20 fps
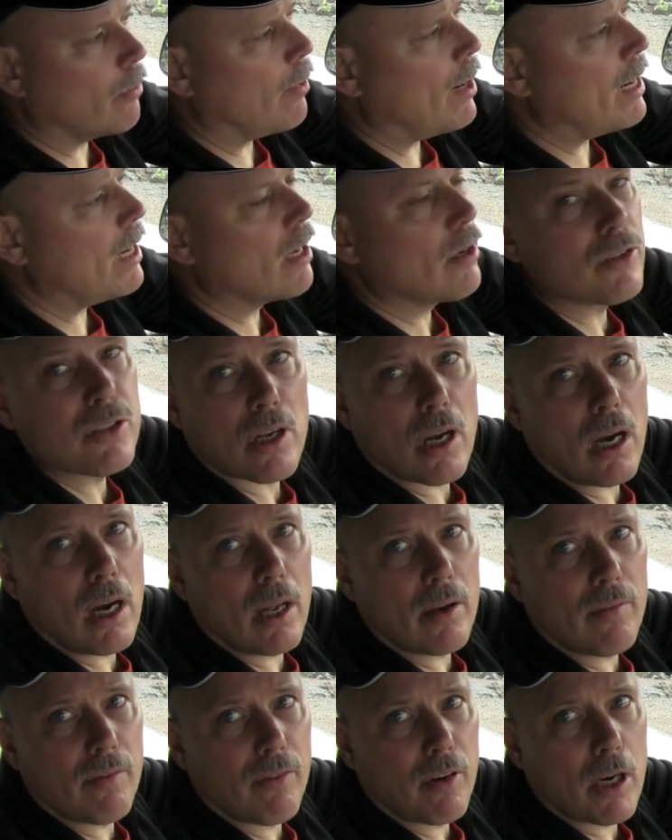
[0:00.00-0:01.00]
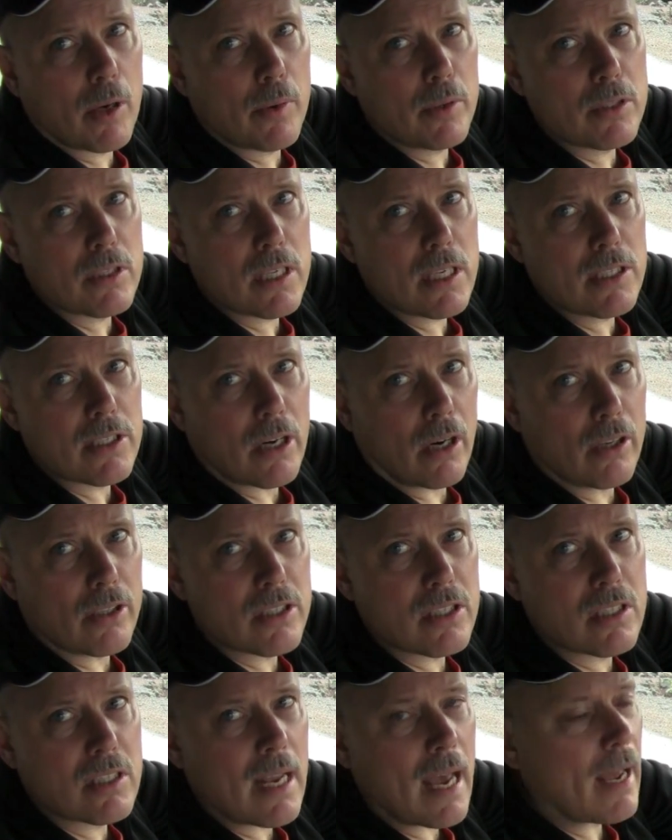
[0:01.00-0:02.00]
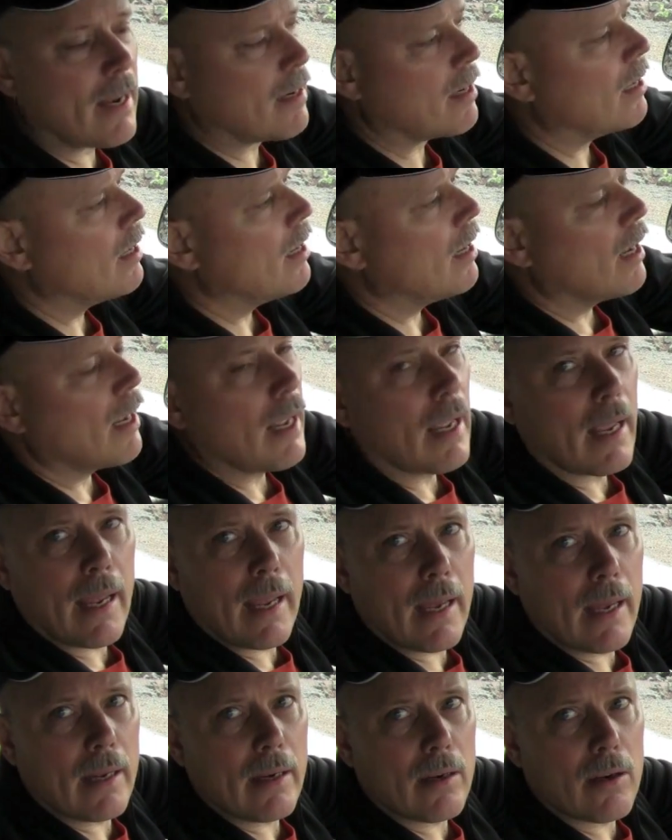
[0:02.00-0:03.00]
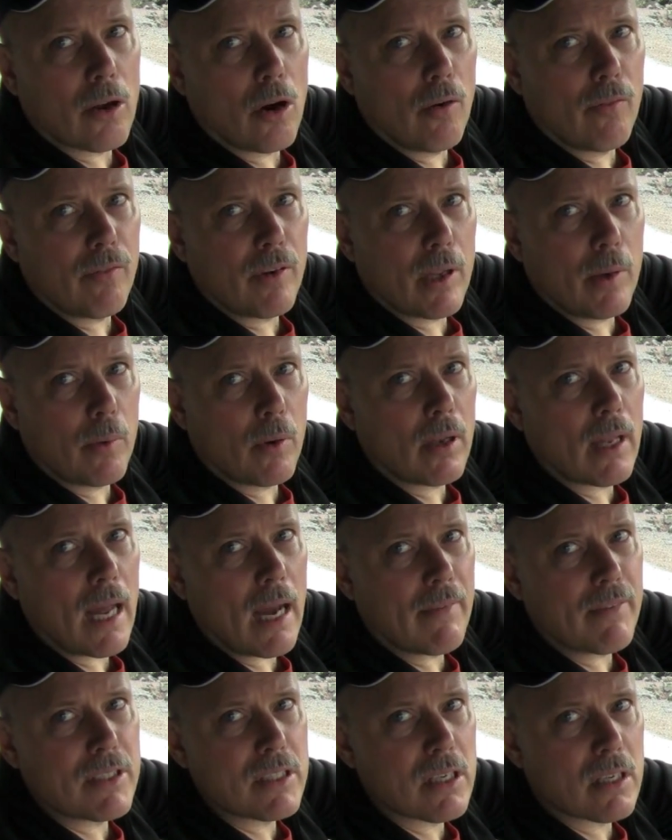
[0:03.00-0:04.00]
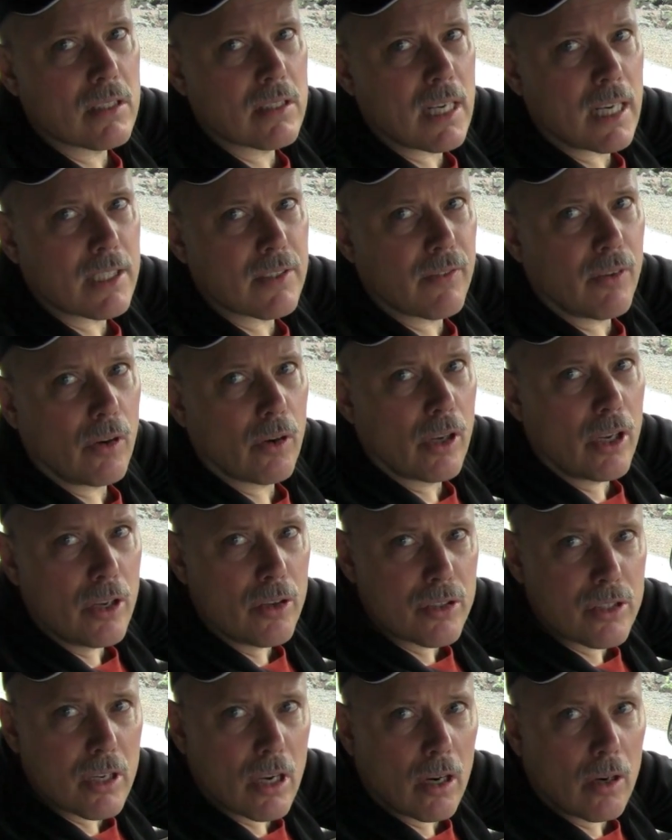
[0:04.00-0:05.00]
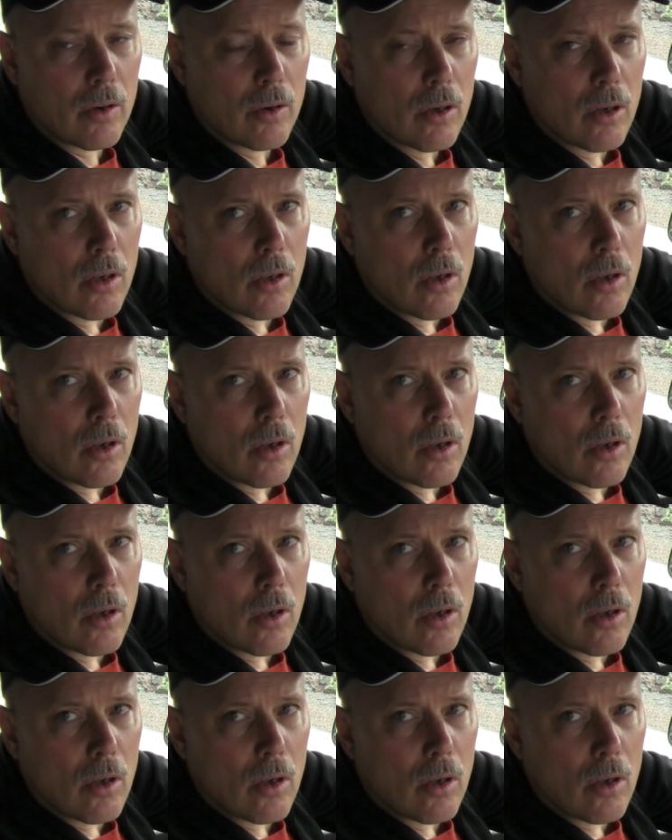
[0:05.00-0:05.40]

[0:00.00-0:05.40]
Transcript: The radio's on, frequencies are set, and hopefully we'll have a successful QSO,